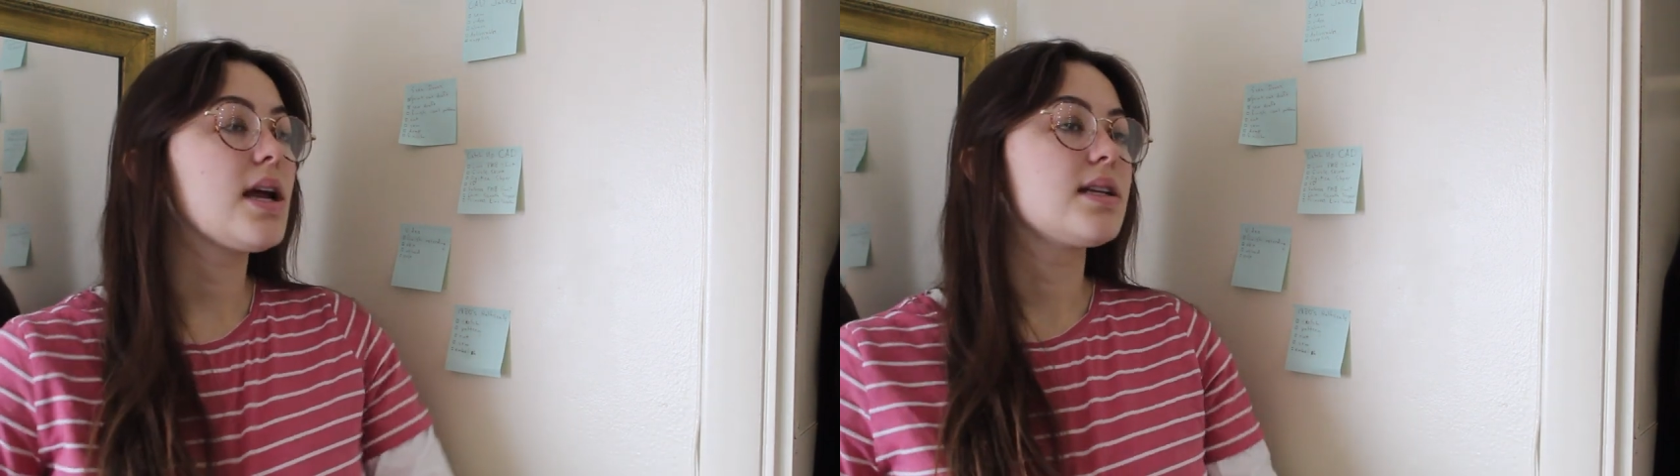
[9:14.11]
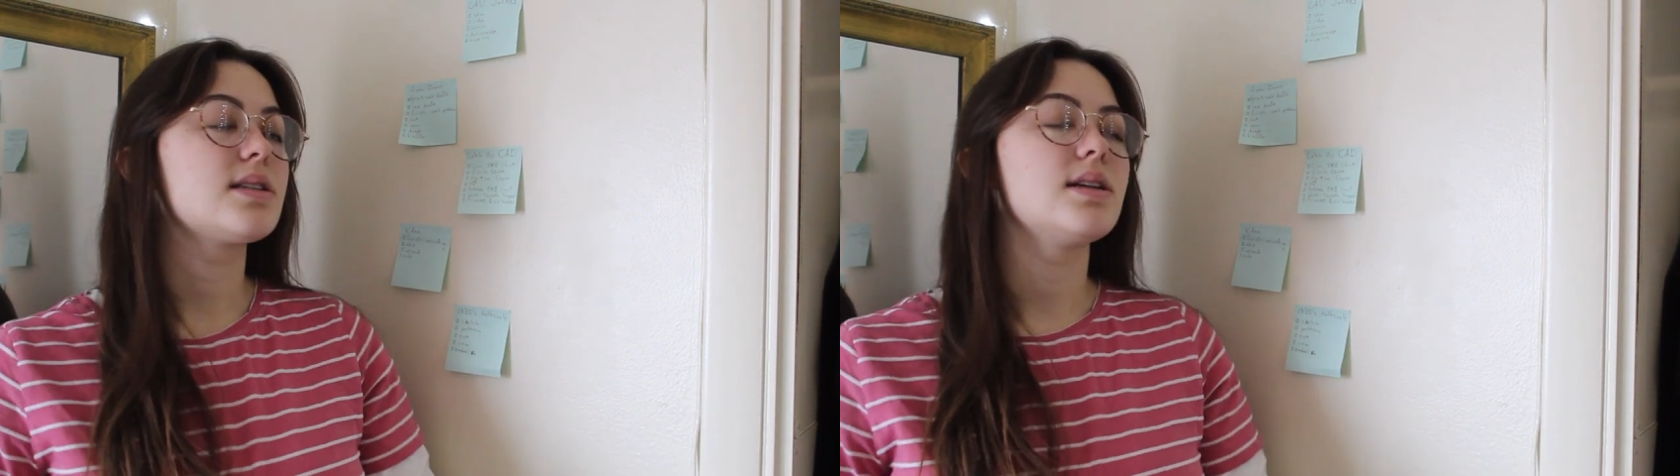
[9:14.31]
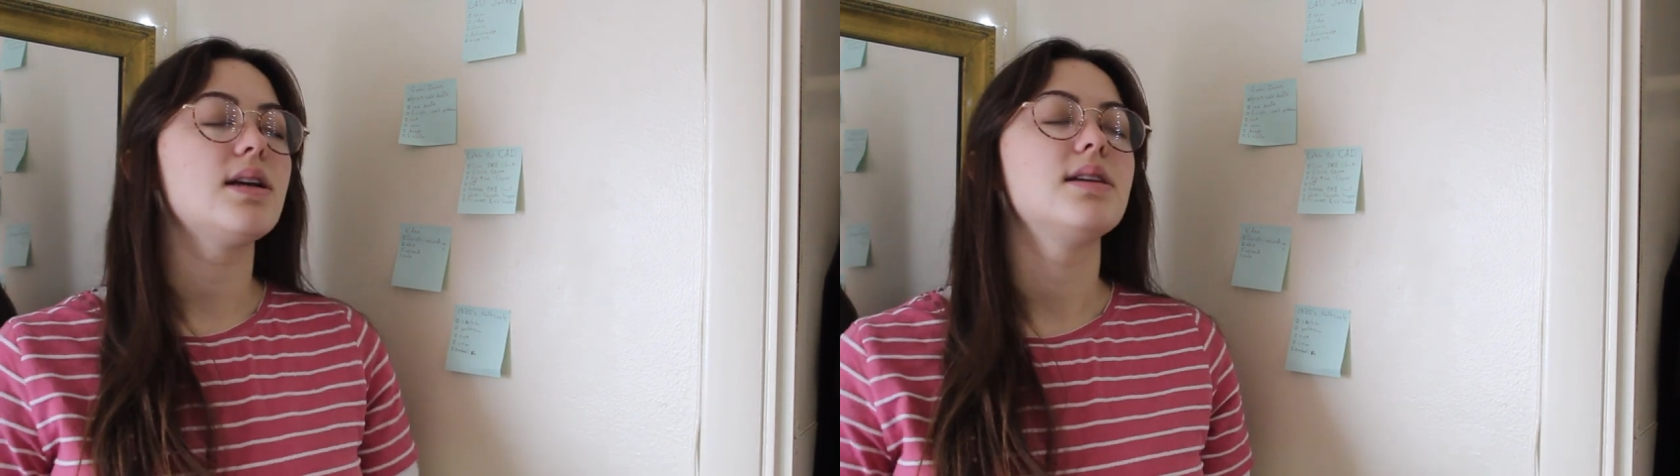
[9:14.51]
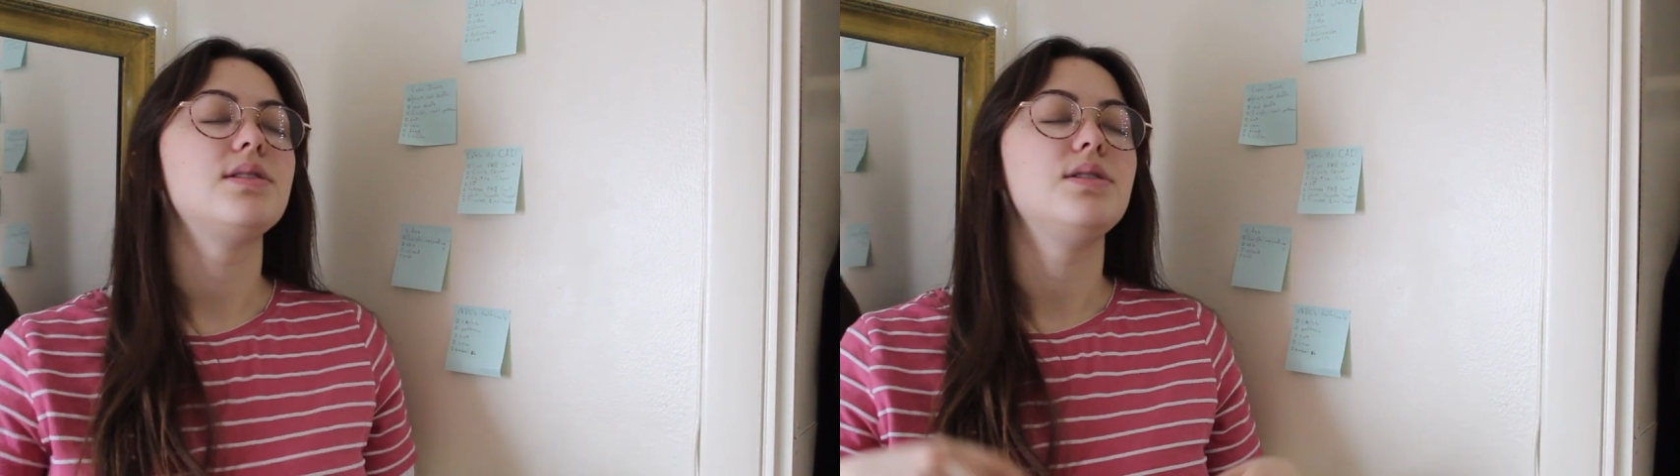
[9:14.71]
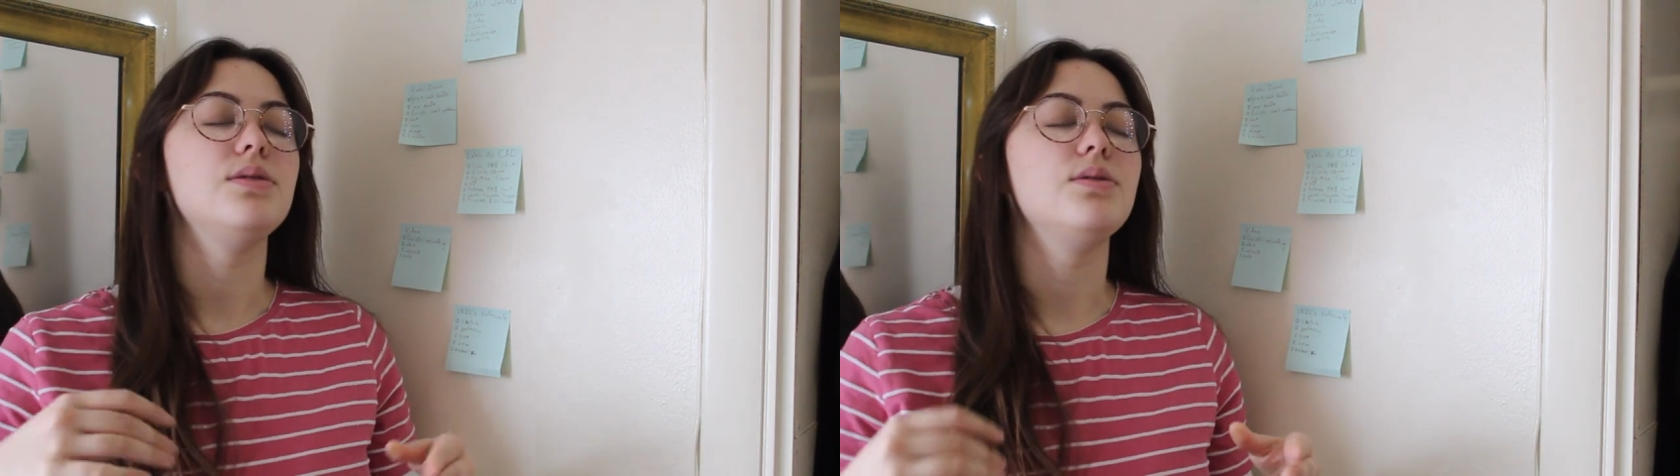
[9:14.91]
I just needed
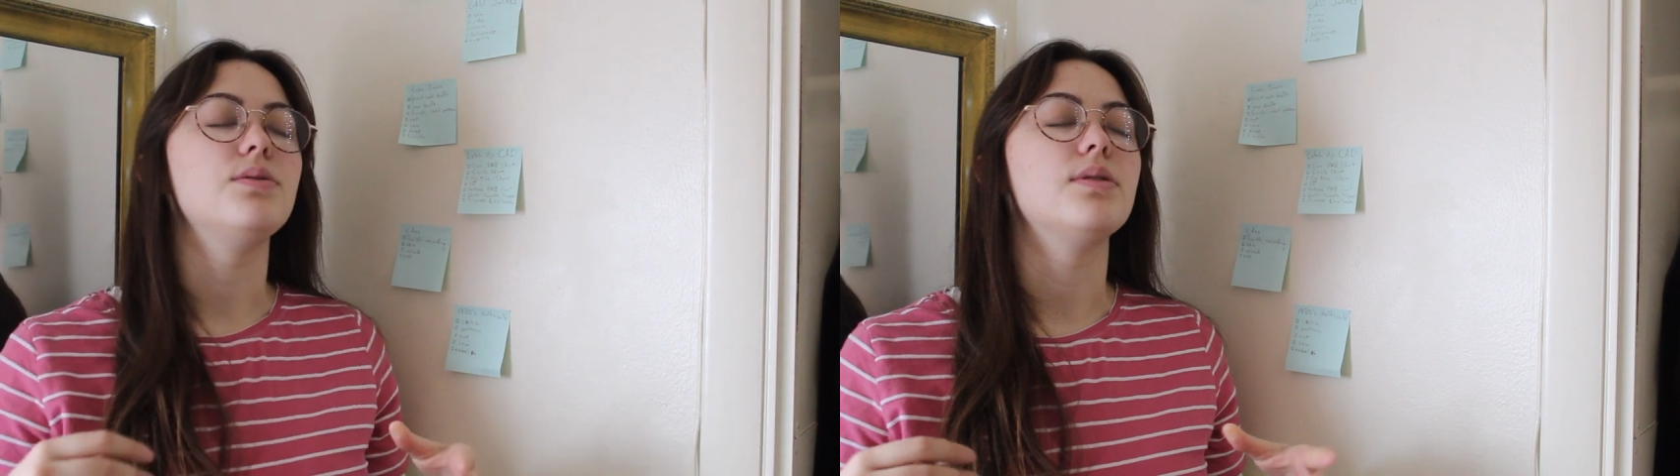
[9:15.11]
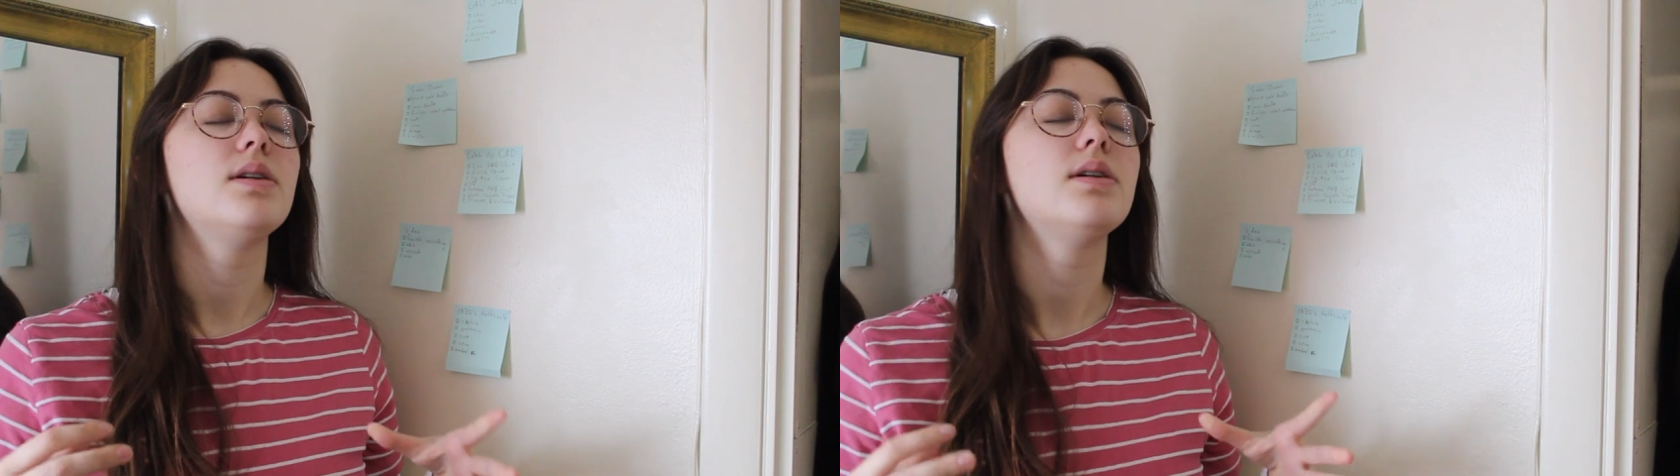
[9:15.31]
to